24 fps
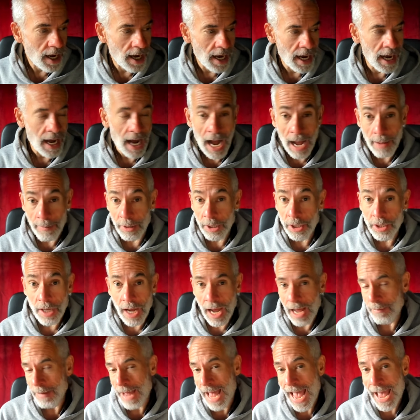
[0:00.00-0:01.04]
Uh, I'm a
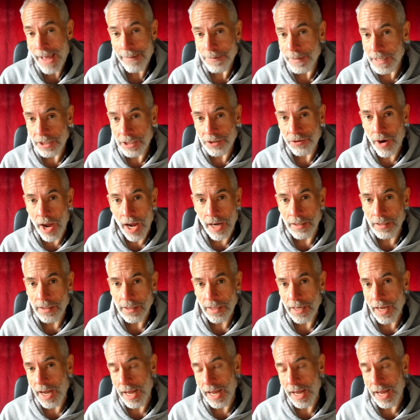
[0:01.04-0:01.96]
I'm a happy drunk.